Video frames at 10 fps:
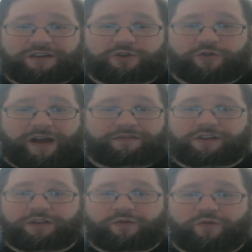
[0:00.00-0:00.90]

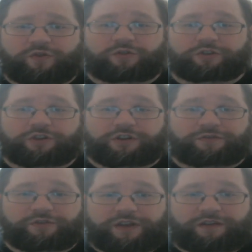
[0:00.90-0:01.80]
traveling the world
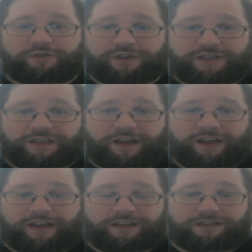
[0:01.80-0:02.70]
looking for evil to
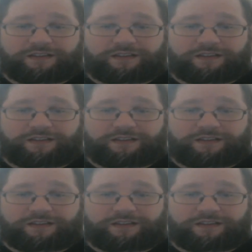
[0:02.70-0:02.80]
slay.